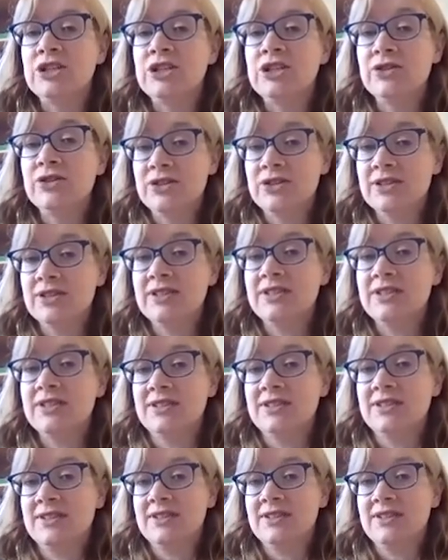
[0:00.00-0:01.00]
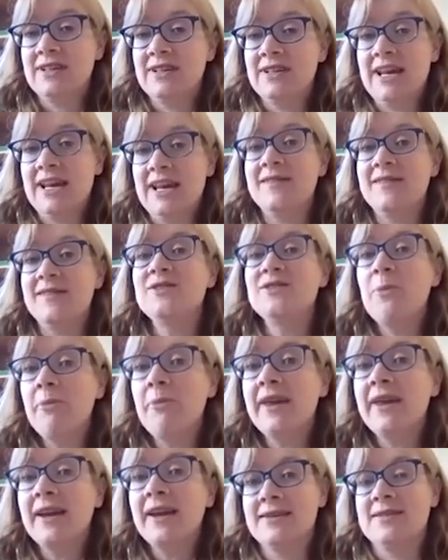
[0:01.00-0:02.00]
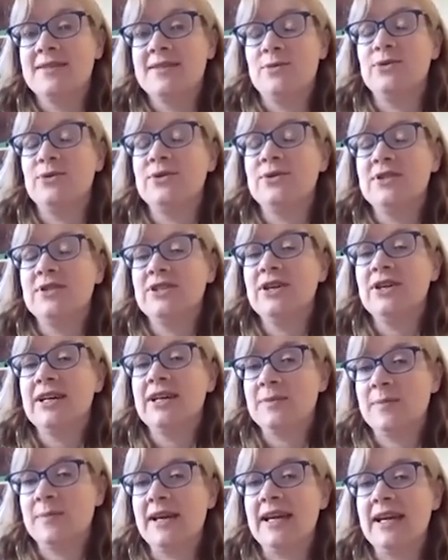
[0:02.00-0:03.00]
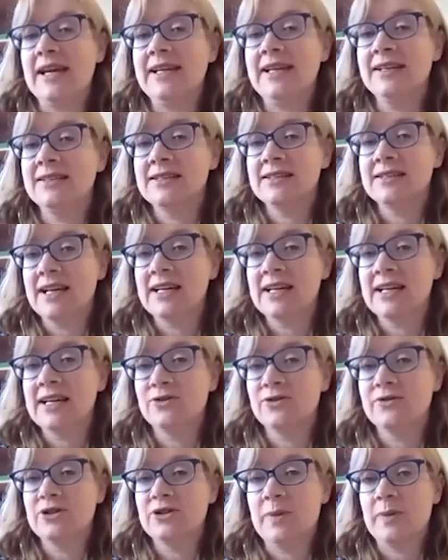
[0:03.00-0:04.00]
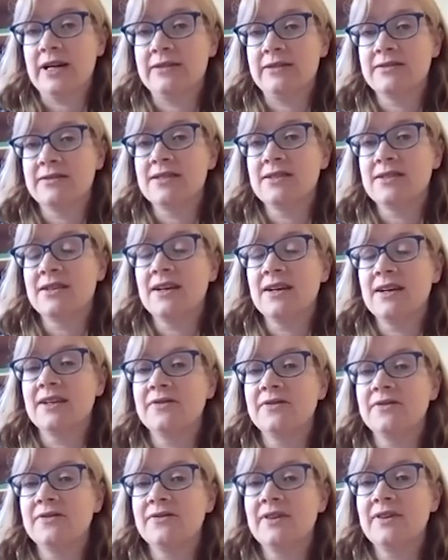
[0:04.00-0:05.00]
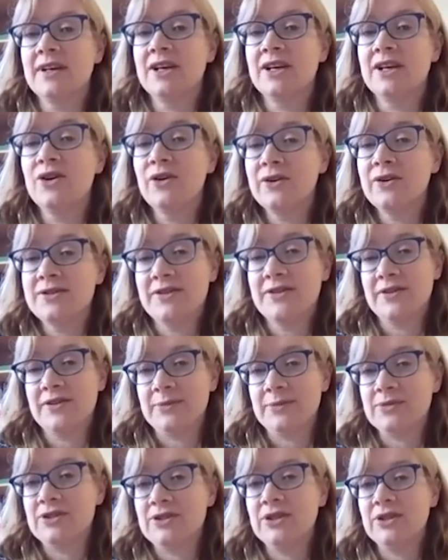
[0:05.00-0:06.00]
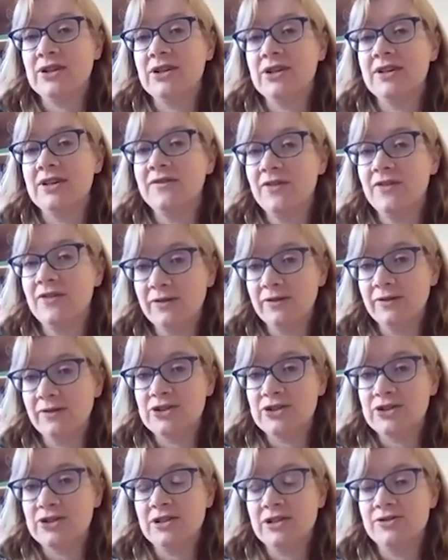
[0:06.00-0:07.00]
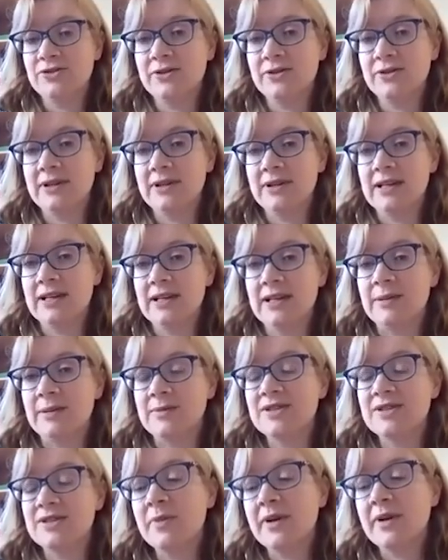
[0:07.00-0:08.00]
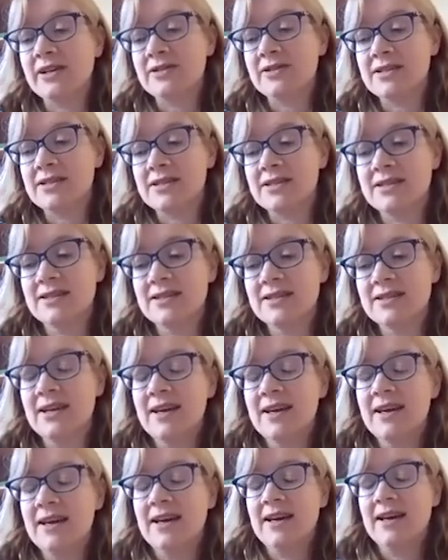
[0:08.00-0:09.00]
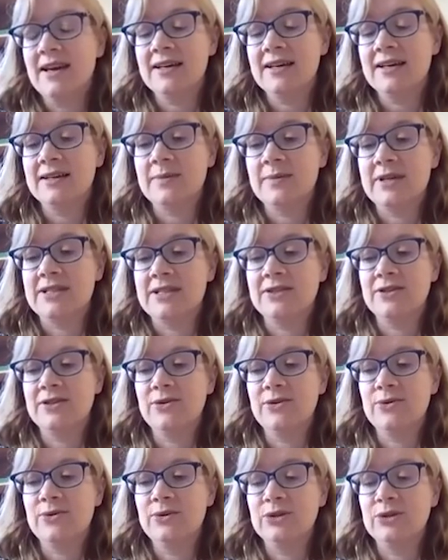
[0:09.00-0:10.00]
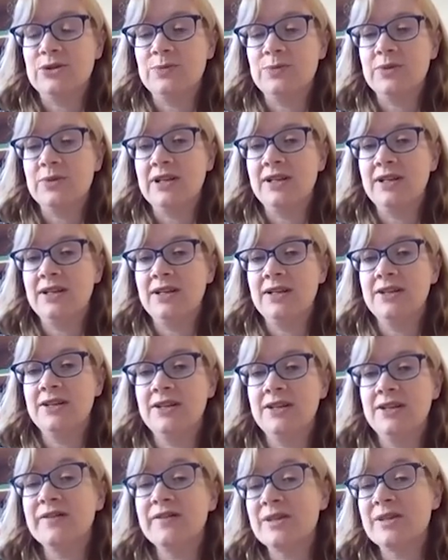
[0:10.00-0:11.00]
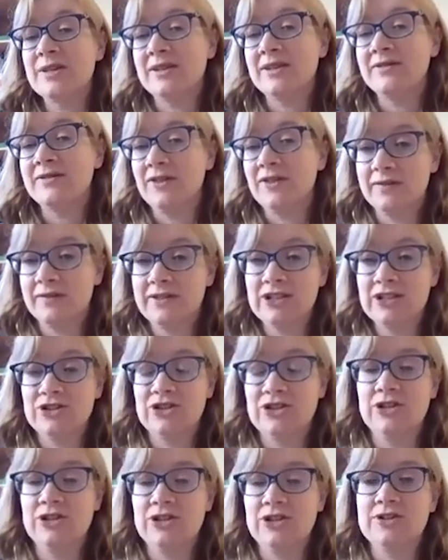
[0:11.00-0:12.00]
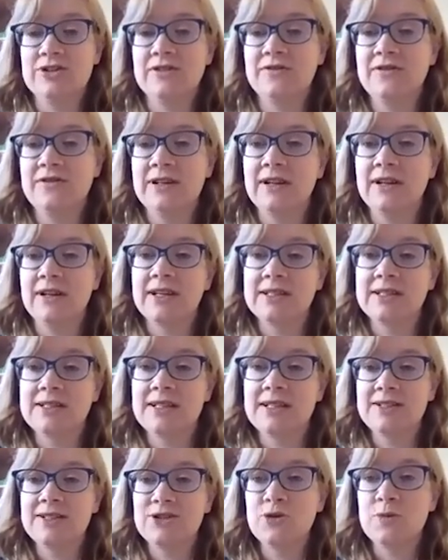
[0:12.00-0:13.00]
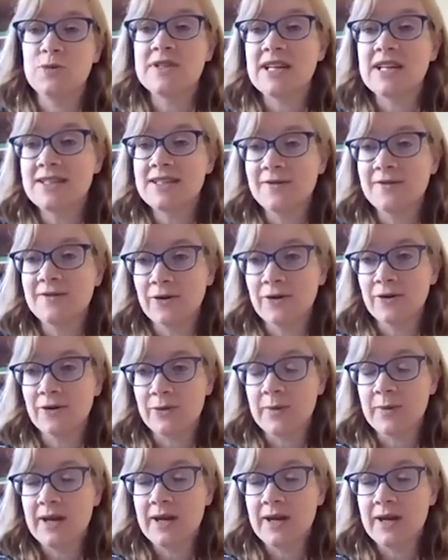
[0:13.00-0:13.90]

just to have something, I suppose, to explain and to hand over to parents to kind of encourage them to involve their children. Some parents, as you know, would be nervous about involving the children and feel like it's too upsetting for them